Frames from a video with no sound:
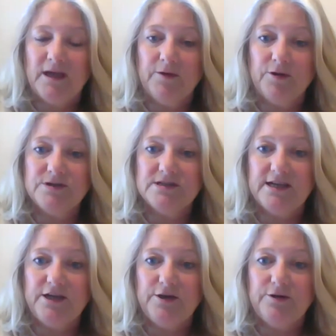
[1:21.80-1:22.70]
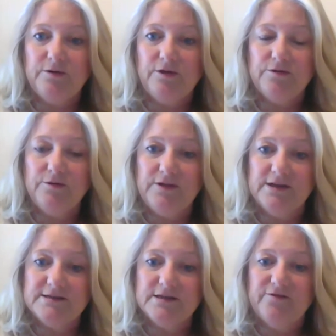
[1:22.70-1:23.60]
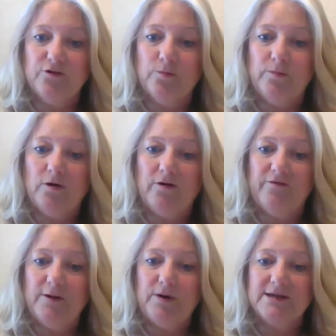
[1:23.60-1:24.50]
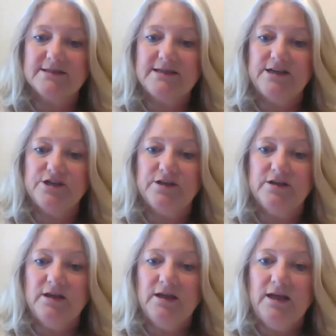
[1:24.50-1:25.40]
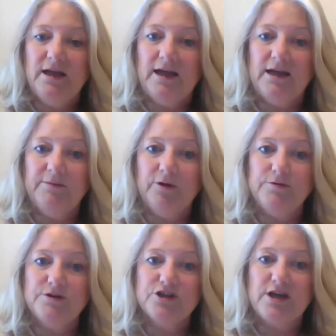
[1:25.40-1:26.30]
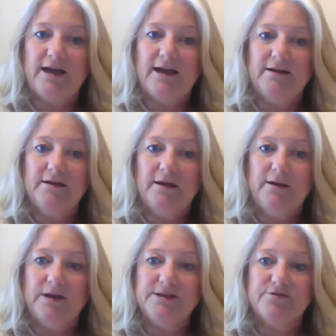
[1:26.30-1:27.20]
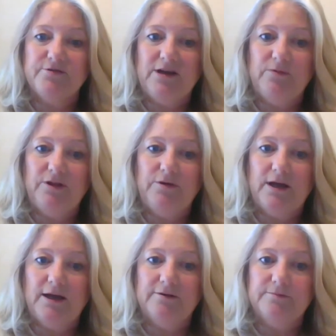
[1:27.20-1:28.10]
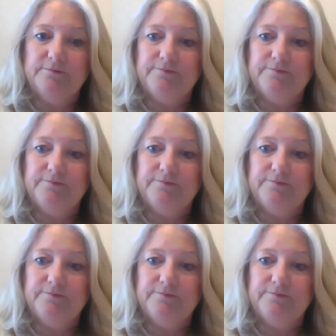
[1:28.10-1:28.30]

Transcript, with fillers: I'm going to take you through this in the form of a presentation and I'm going to share my screen with you now.